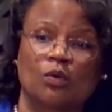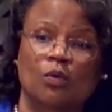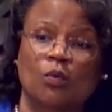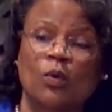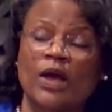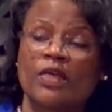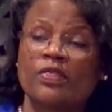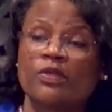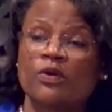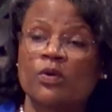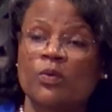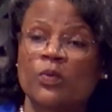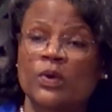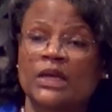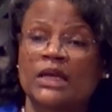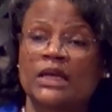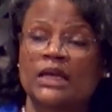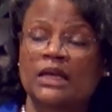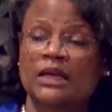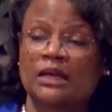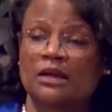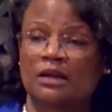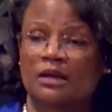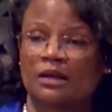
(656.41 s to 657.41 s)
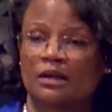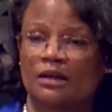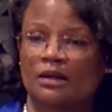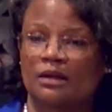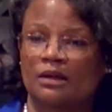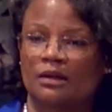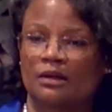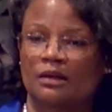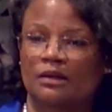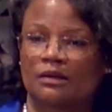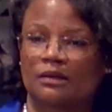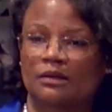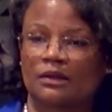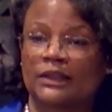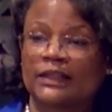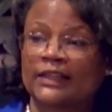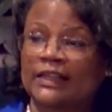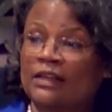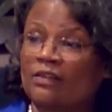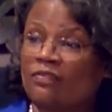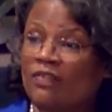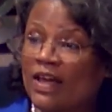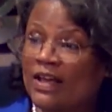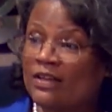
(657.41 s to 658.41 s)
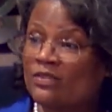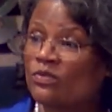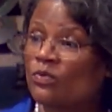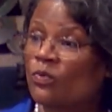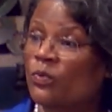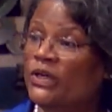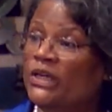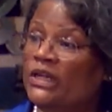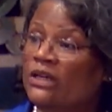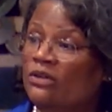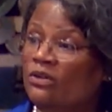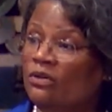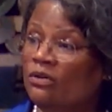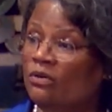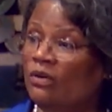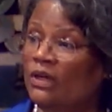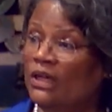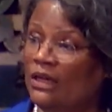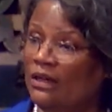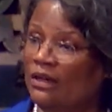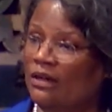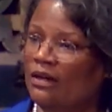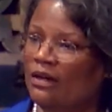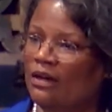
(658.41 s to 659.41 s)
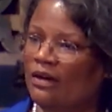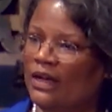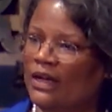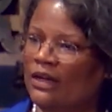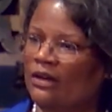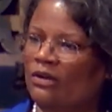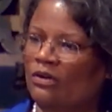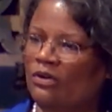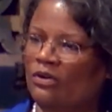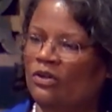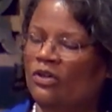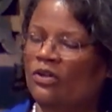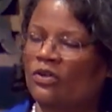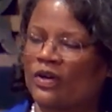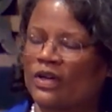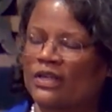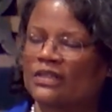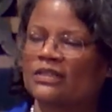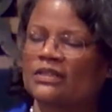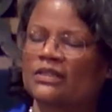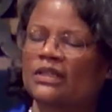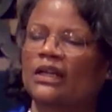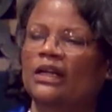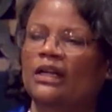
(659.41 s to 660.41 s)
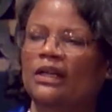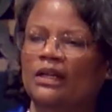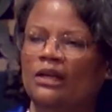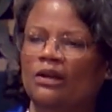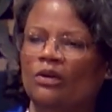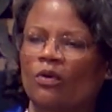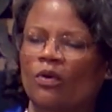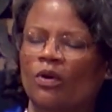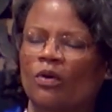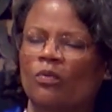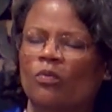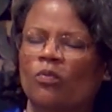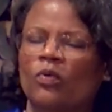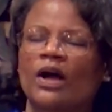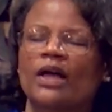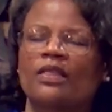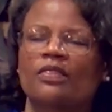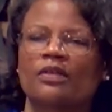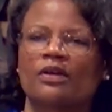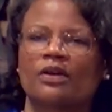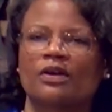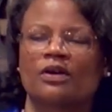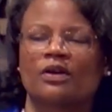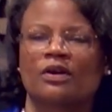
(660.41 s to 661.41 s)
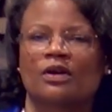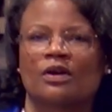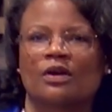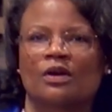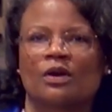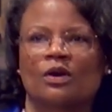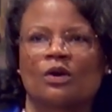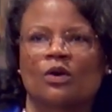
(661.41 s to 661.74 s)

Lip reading: whether we live as we do here in New York City or whether